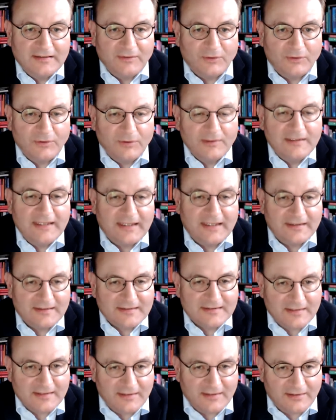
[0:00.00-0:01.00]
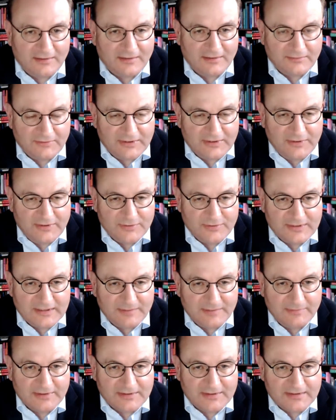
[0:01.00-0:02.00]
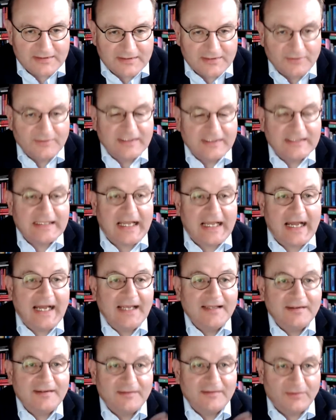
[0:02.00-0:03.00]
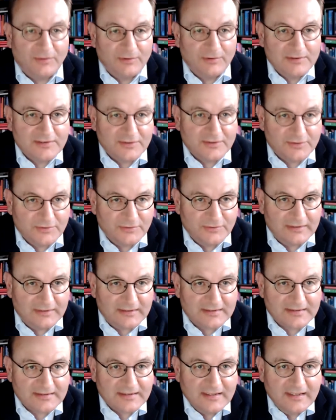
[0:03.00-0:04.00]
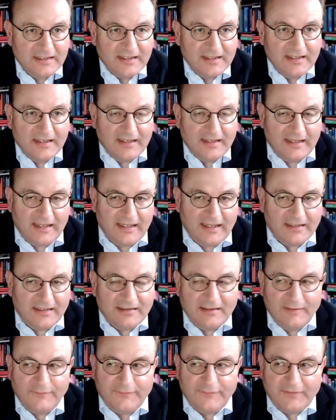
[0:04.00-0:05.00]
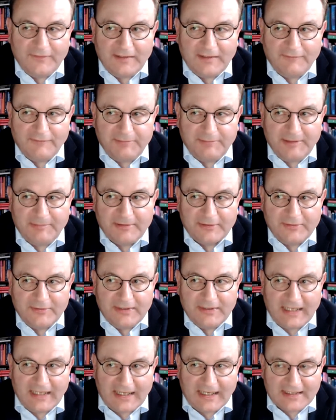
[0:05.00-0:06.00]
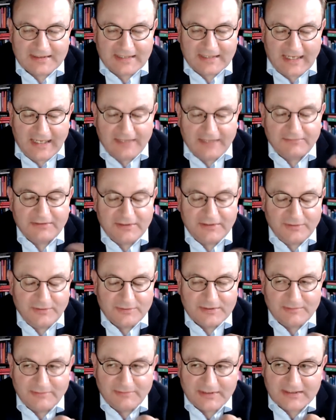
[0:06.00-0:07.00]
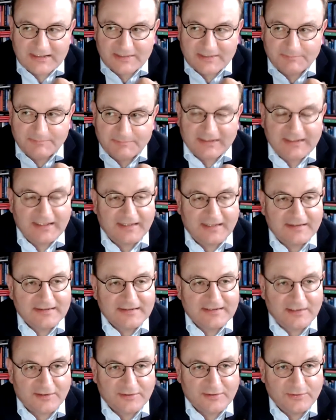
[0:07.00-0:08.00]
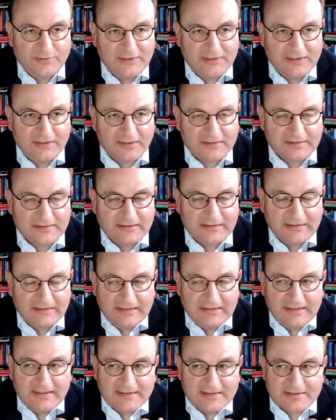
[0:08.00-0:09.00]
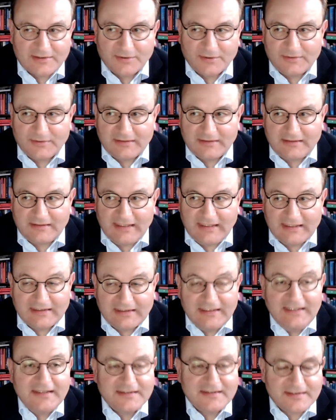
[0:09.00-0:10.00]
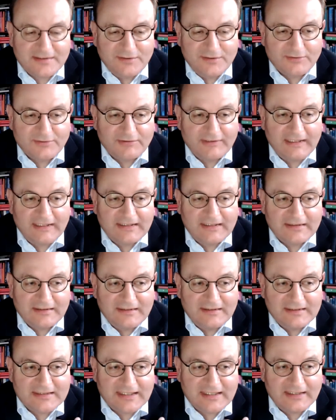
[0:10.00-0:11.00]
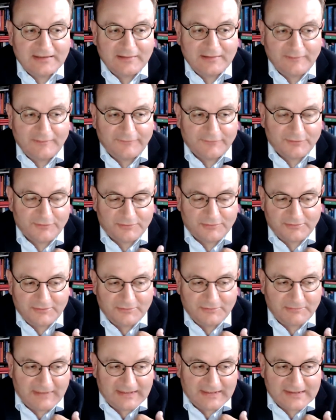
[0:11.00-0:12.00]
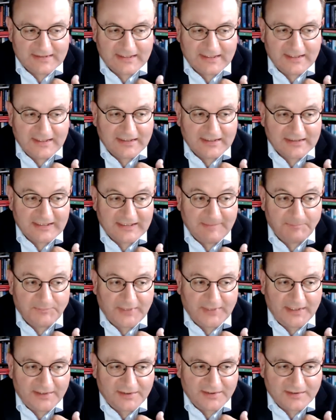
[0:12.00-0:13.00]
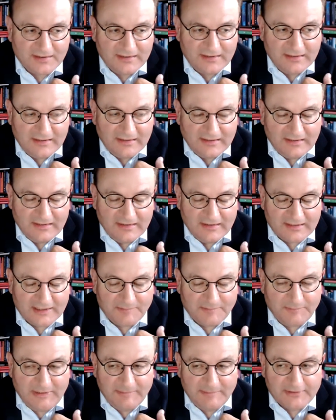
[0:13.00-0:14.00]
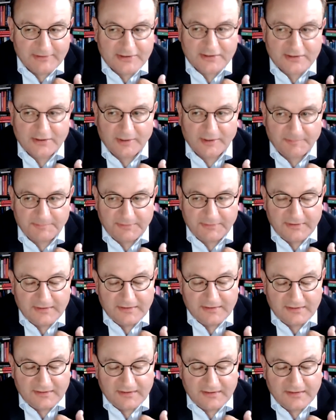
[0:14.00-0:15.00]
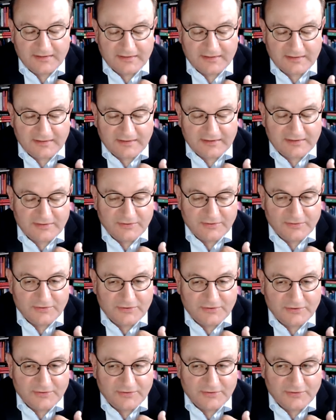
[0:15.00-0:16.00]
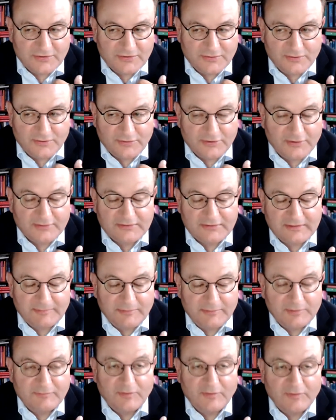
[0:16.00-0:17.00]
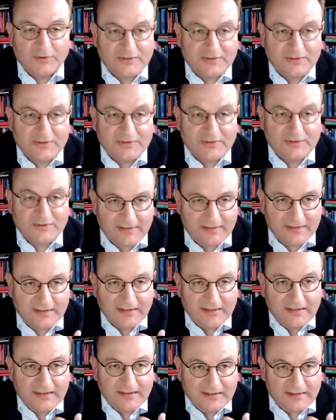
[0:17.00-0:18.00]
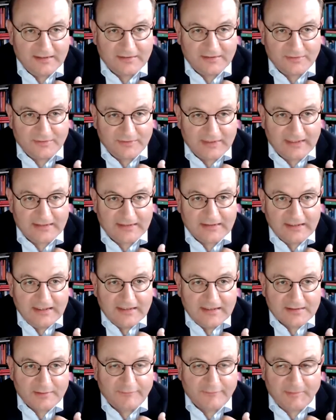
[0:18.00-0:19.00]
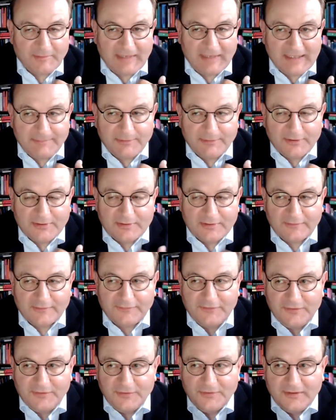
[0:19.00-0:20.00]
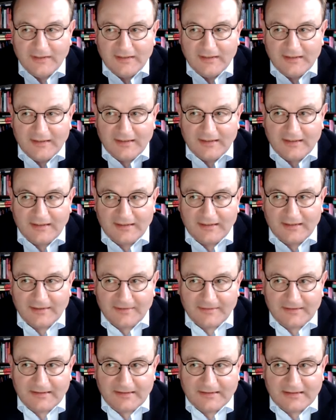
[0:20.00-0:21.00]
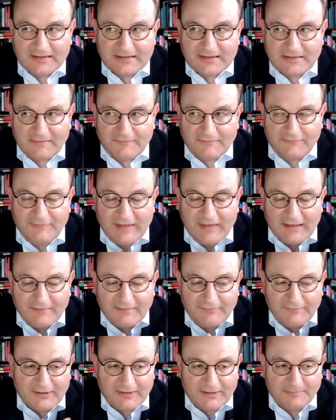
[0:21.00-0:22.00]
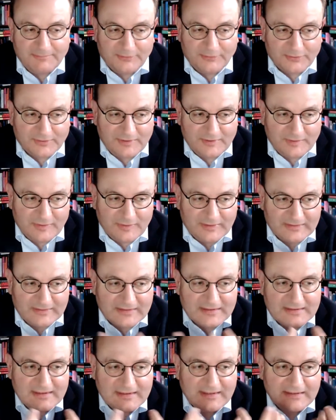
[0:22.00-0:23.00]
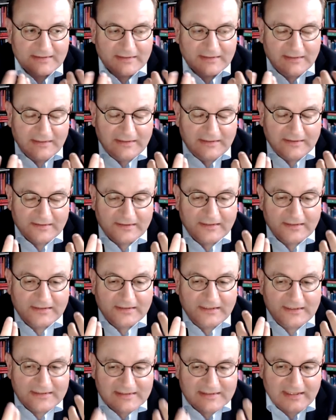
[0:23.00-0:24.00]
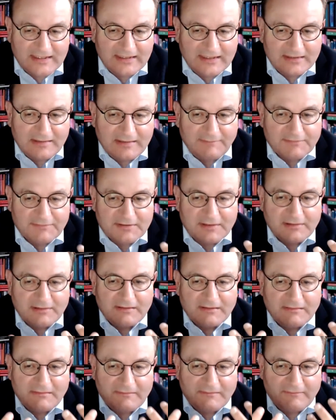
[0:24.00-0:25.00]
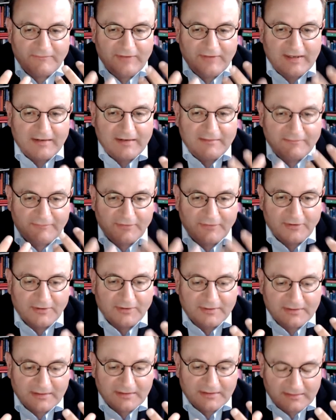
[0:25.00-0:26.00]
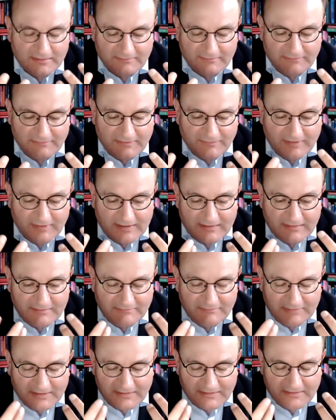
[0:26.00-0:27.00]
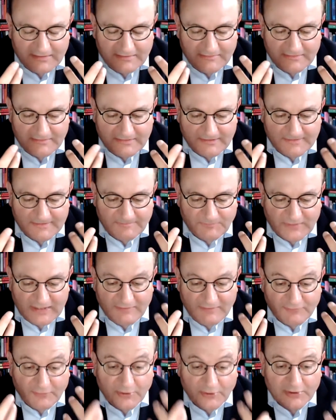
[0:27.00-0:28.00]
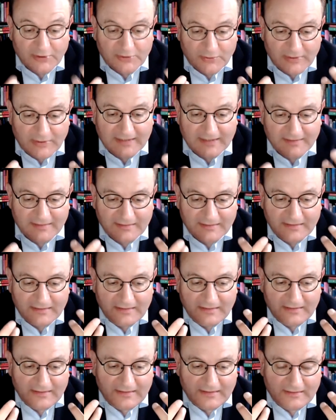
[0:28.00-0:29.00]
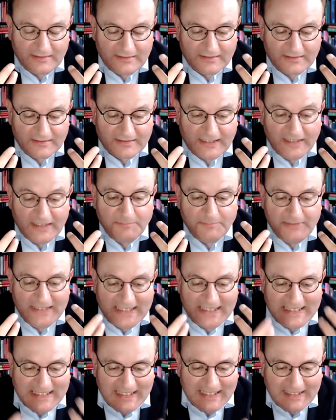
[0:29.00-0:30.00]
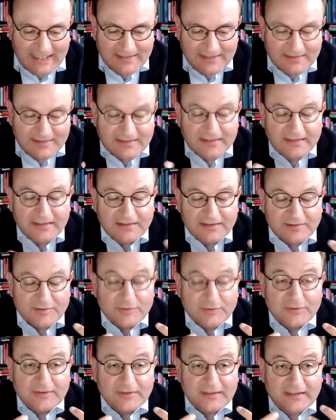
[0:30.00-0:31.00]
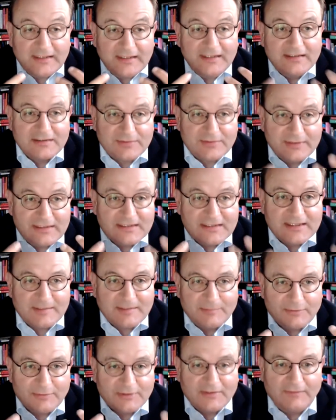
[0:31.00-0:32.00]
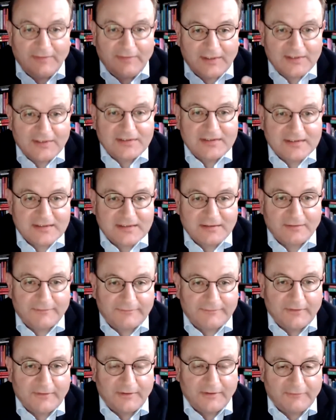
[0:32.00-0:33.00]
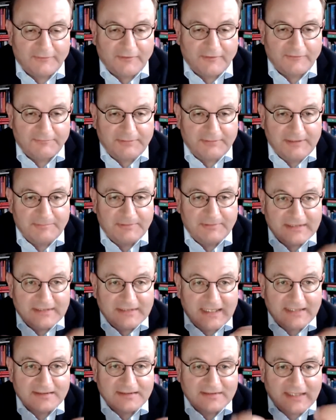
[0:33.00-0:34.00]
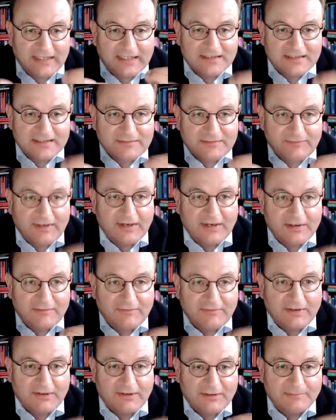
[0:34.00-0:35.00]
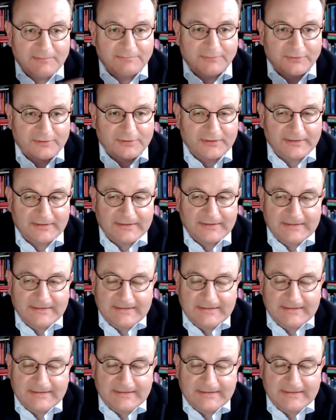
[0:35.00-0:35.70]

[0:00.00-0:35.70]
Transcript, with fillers: All the others are reducing emissions, so that I also do this. And if if people realize I reduce emissions, but the others are doing not, so at least you create an incentive, or you might say a temptation, that people stop uh, to, to to to contribute voluntarily uh, to that. So from my point of view, uh, it is very, very important to understand that incentives can very work, uh, very, very uh, can work together and can be aligned to the intrinsic motivations of, of, of, people. That that's very, very important.